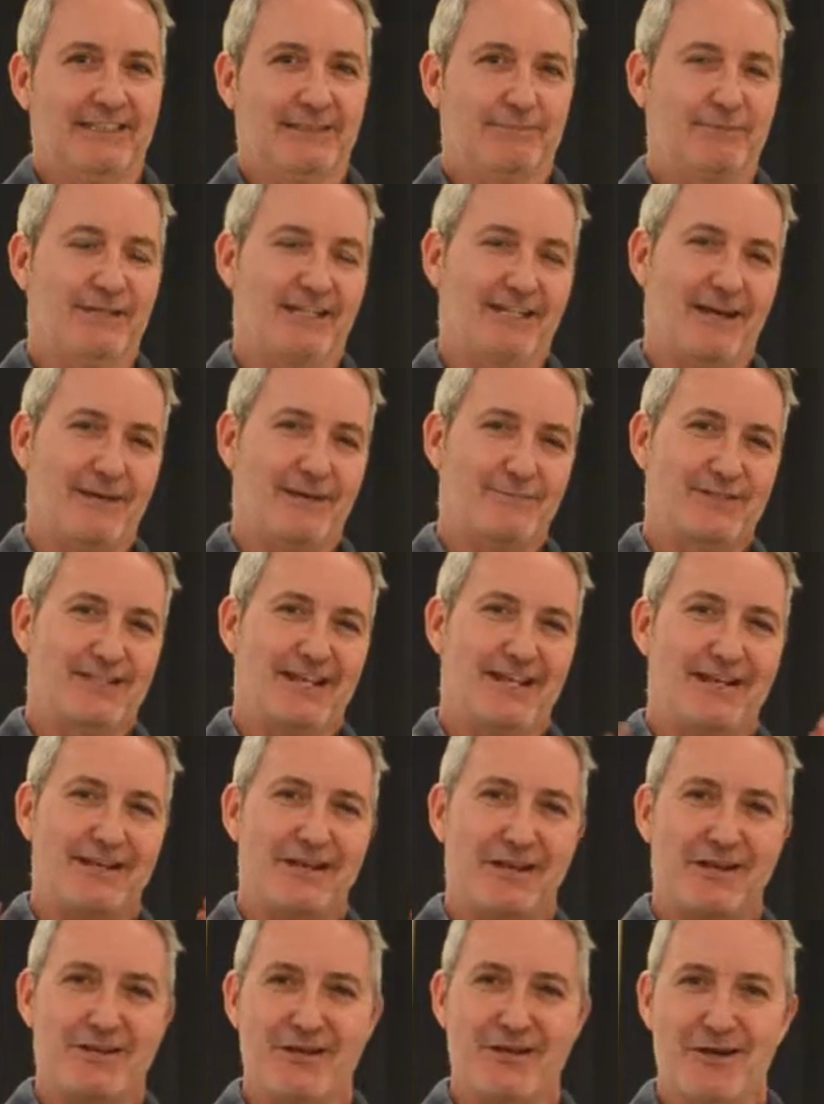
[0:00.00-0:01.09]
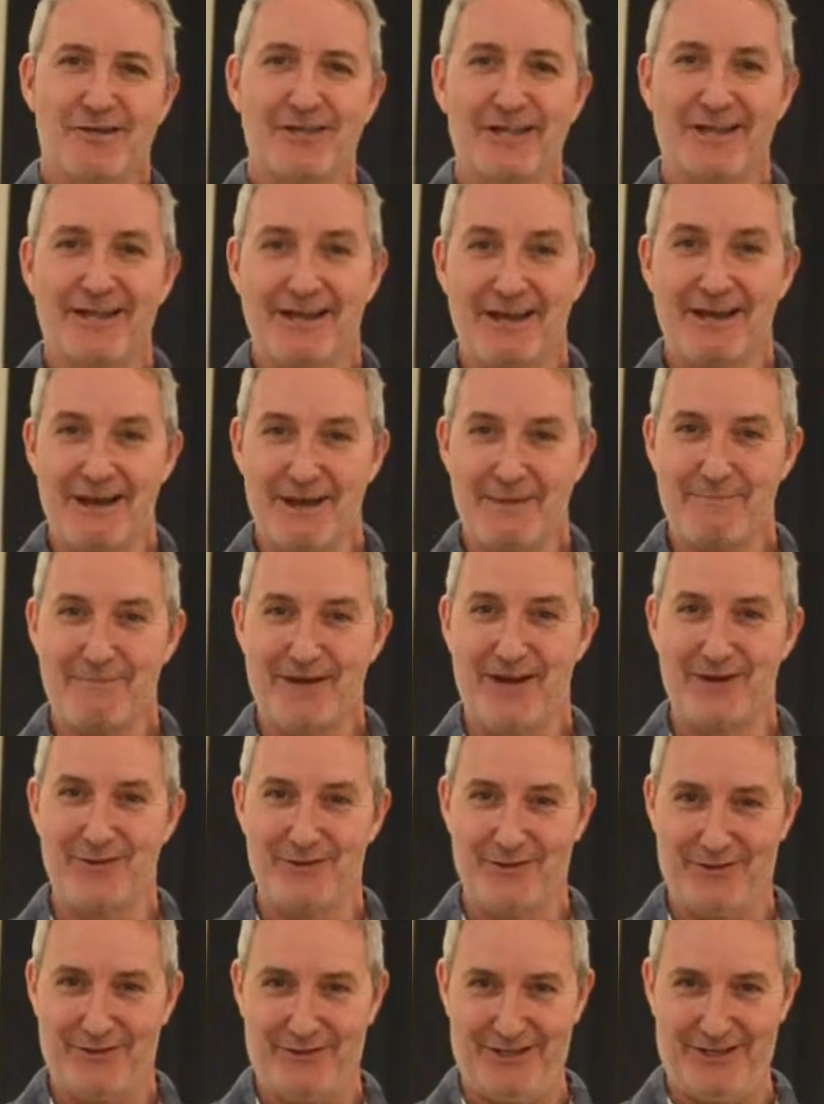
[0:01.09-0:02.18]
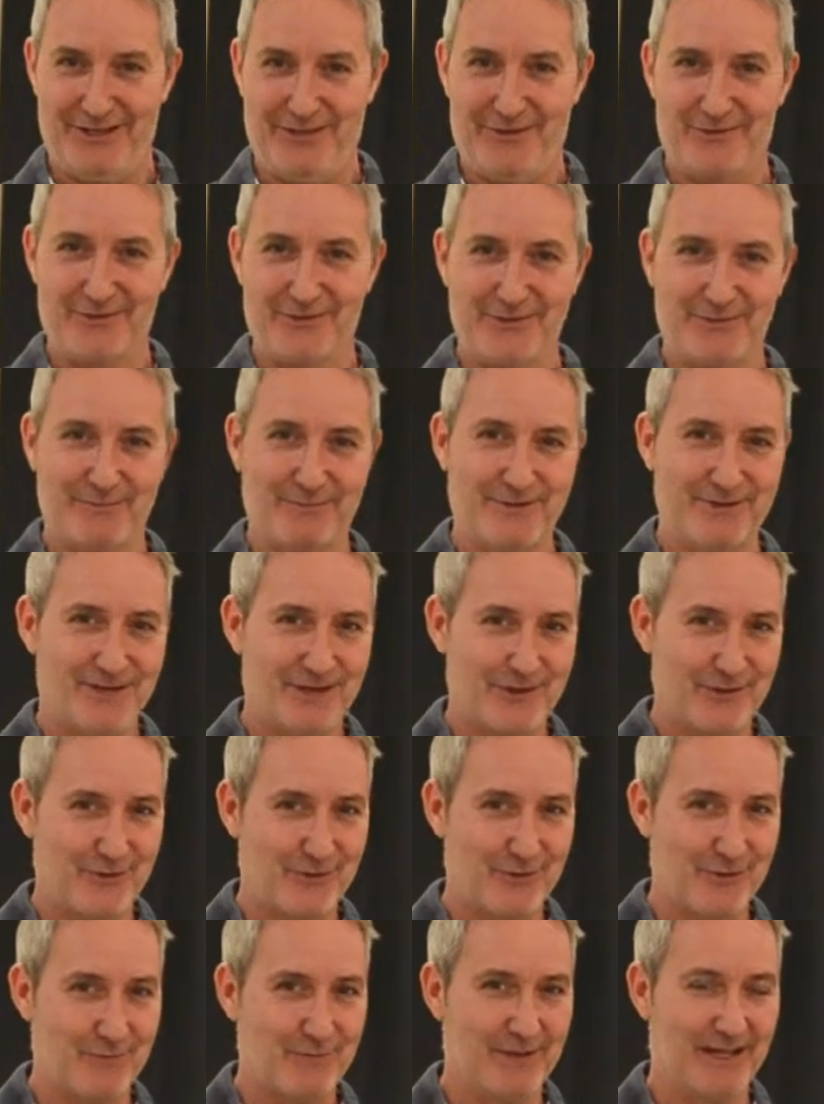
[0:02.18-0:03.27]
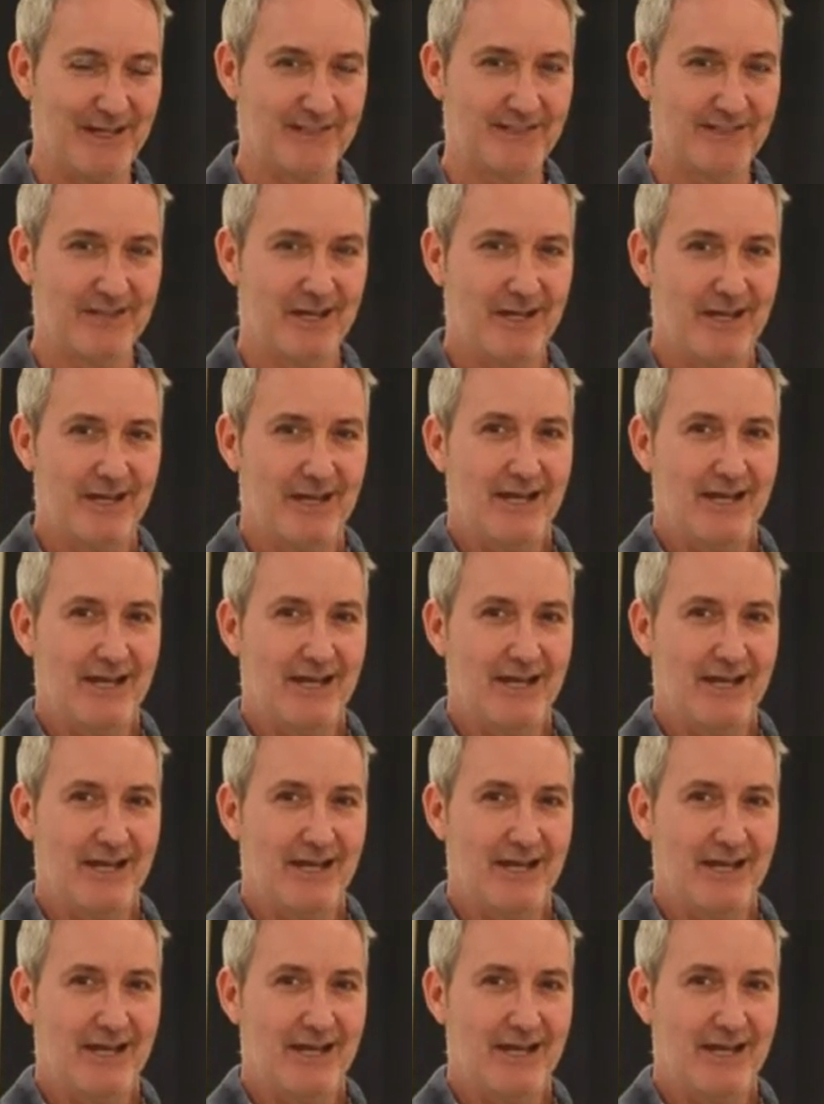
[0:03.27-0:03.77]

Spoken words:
But I'm saying nothing about the entrepreneur comments,